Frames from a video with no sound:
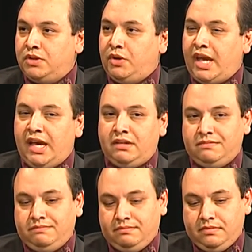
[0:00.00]
You can't
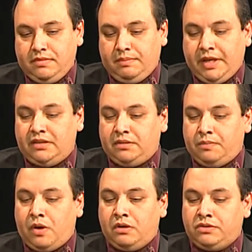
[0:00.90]
piece and
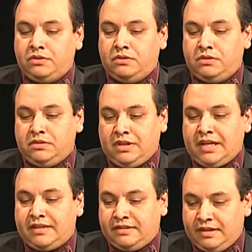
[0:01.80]
parcel,
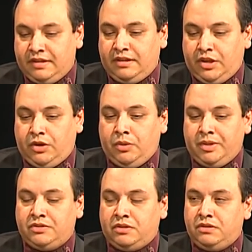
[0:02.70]
like I said,
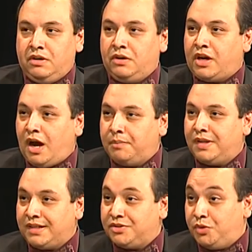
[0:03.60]
humans are, are a
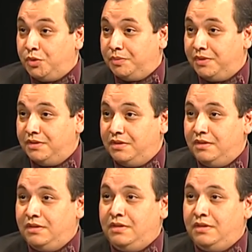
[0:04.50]
complex group. Right.